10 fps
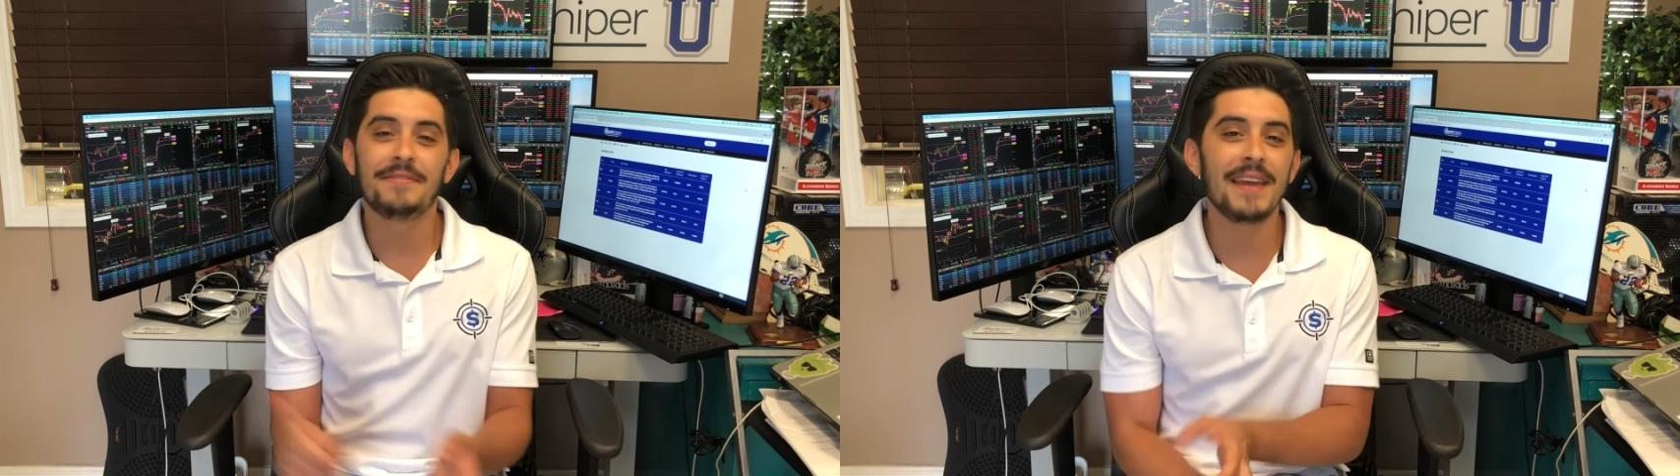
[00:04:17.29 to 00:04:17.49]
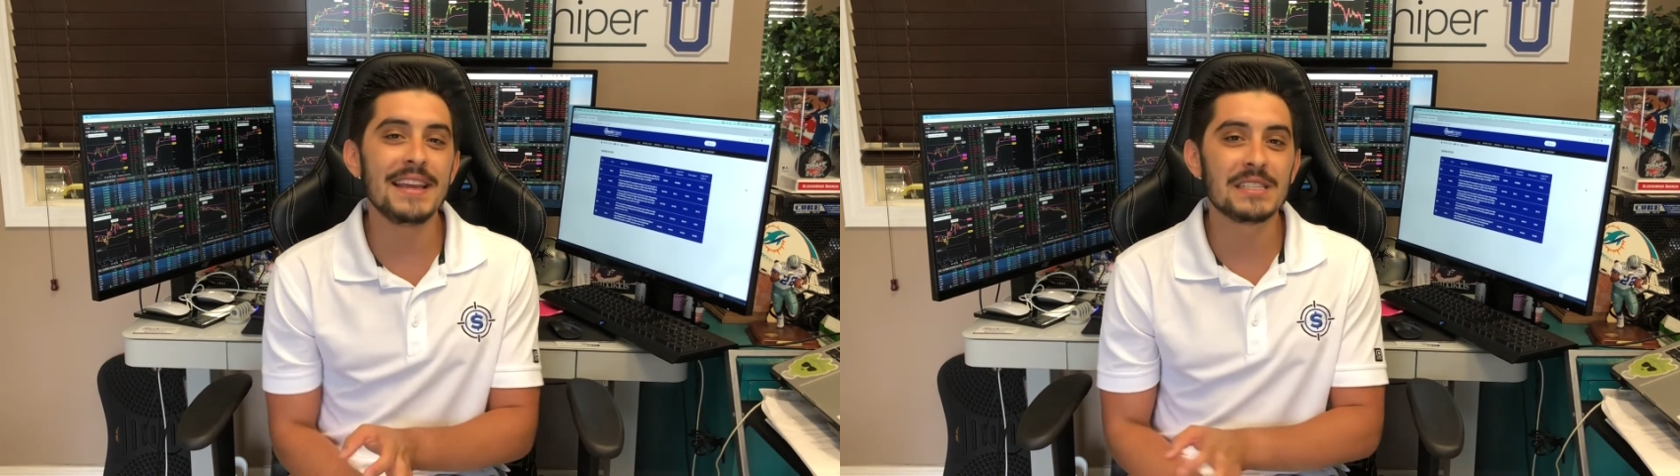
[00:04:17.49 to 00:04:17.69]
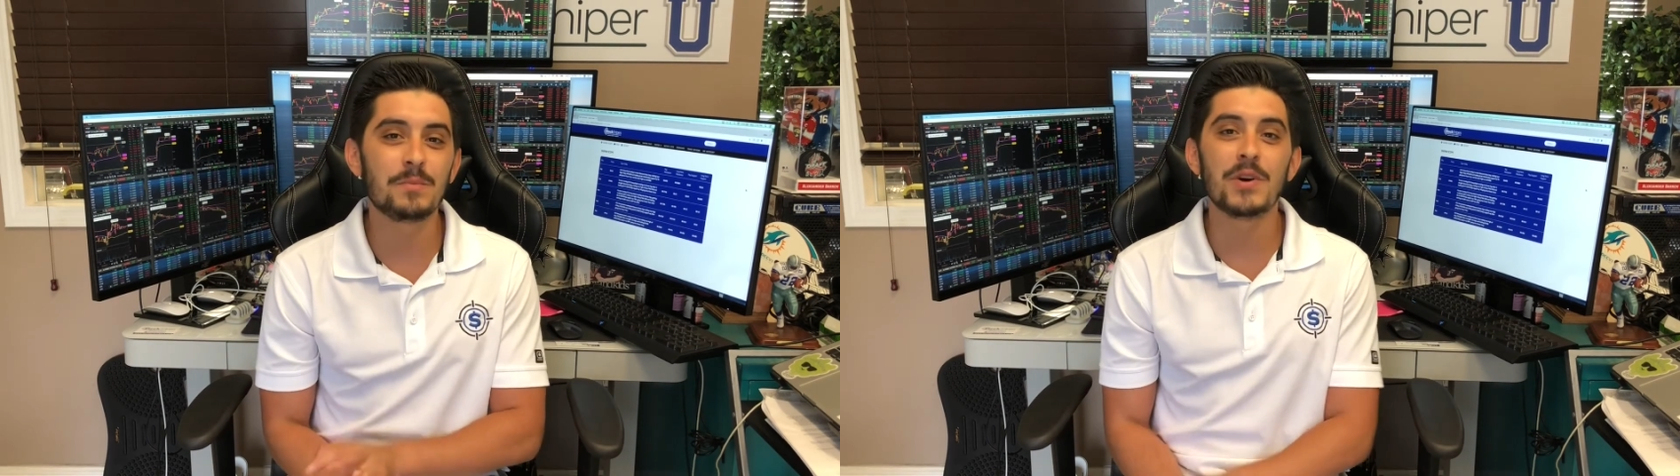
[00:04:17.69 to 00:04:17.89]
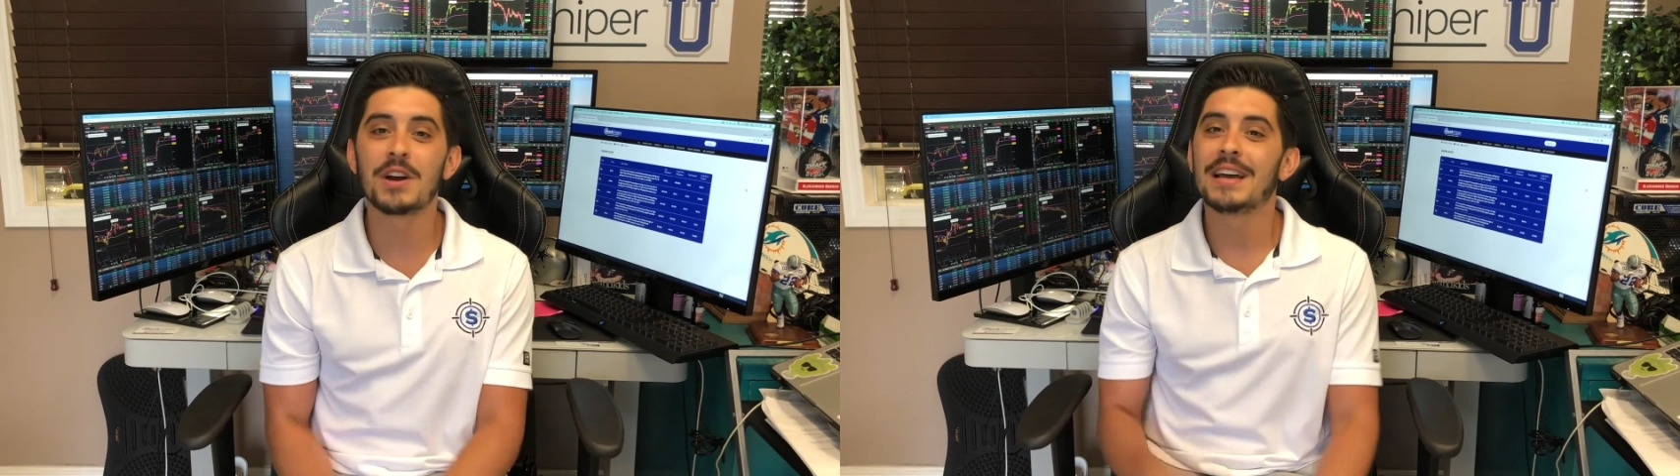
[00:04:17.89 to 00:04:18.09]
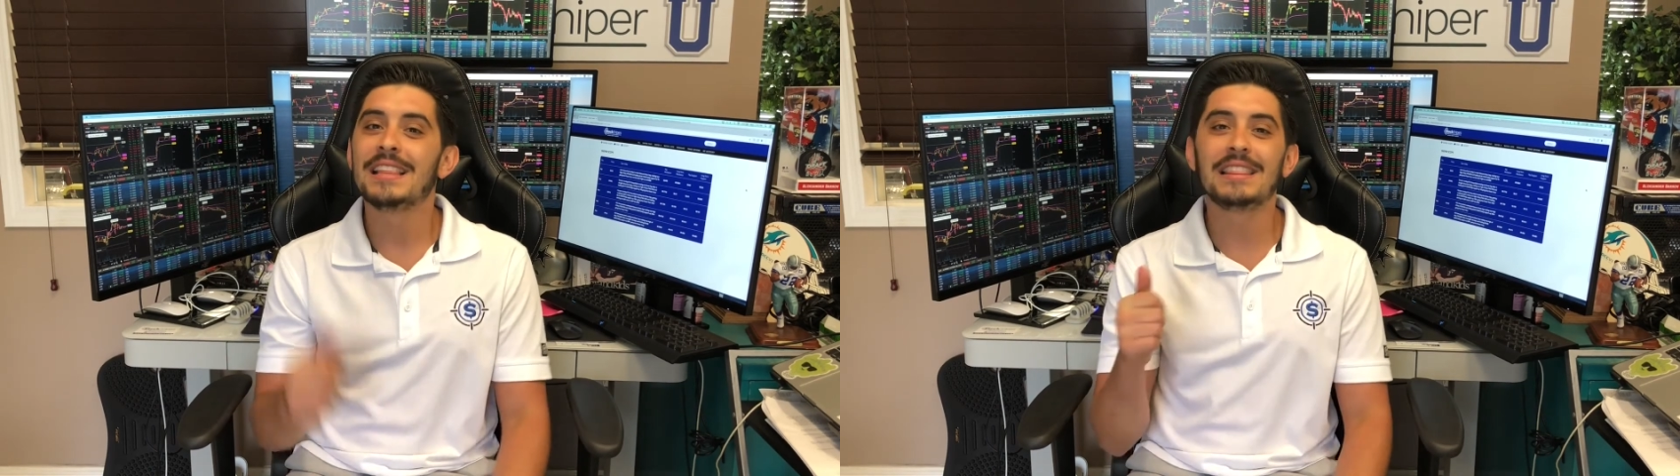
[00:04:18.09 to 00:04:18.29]

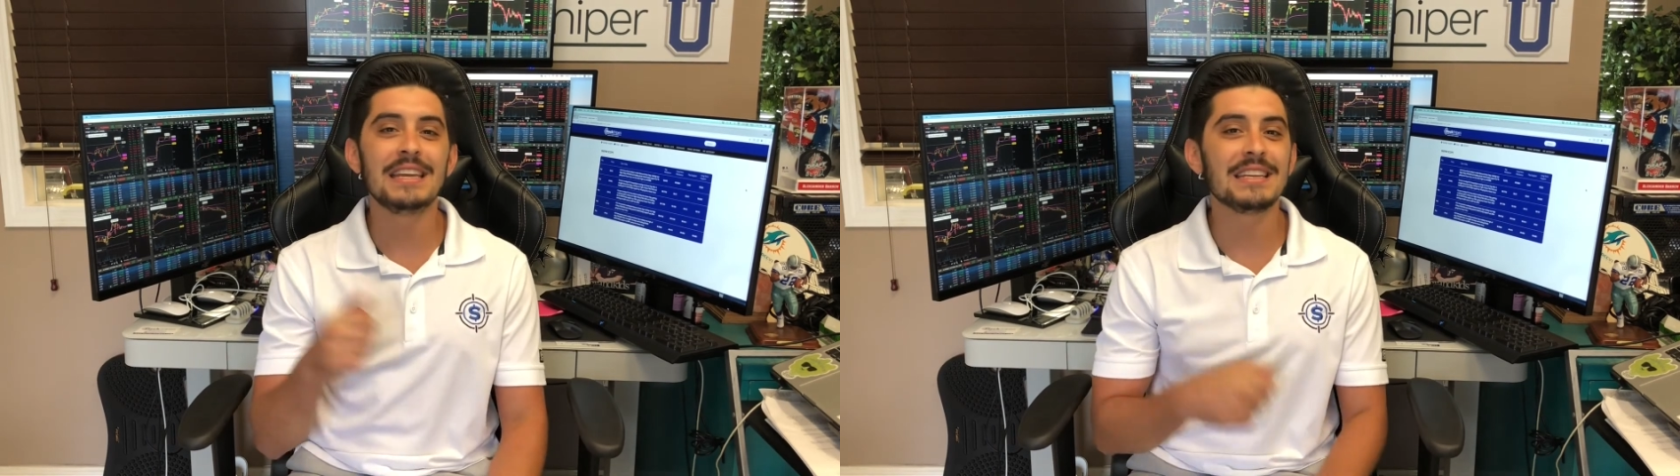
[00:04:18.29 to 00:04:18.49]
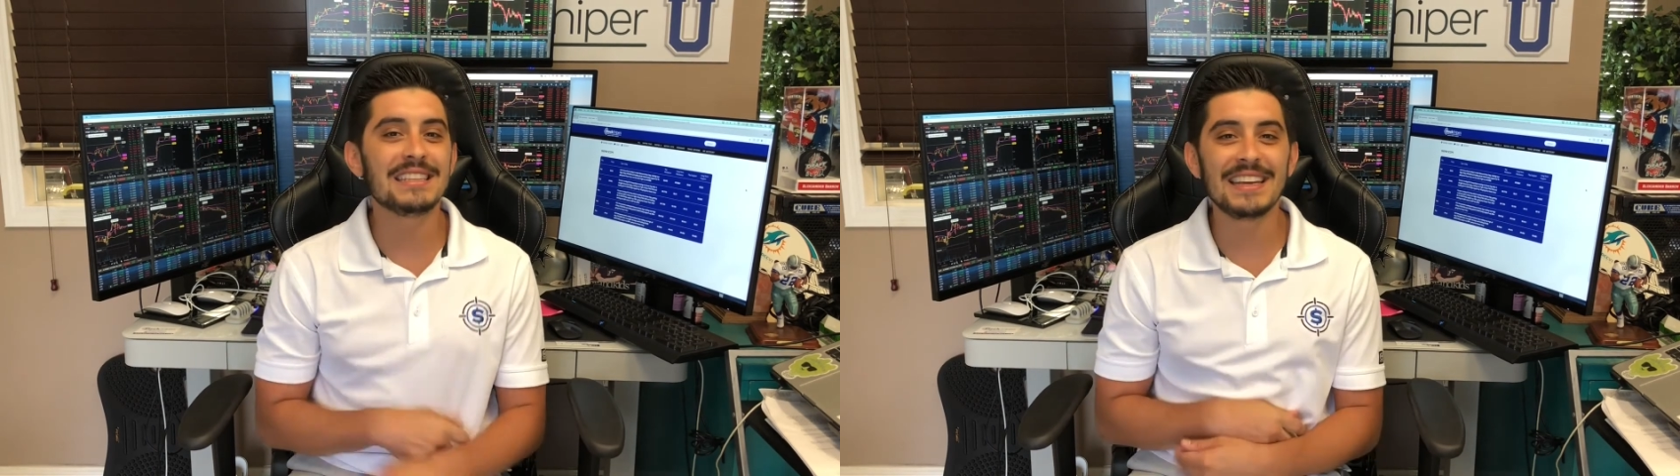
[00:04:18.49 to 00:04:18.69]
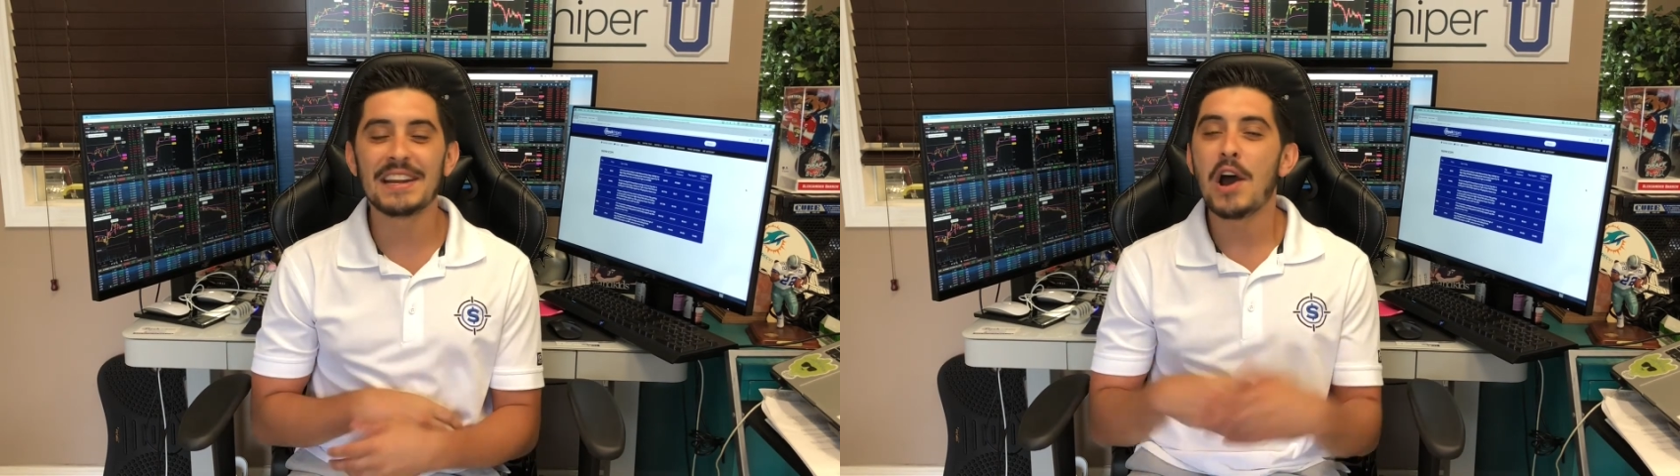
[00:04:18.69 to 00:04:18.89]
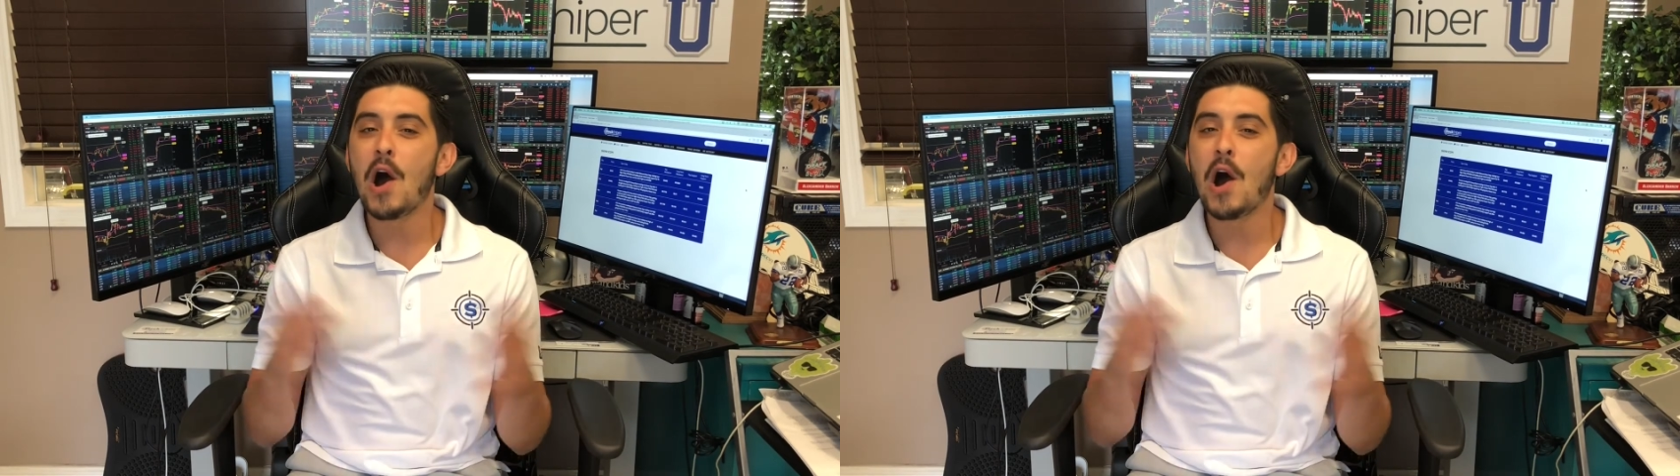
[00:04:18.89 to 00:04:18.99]
Facebook, LinkedIn,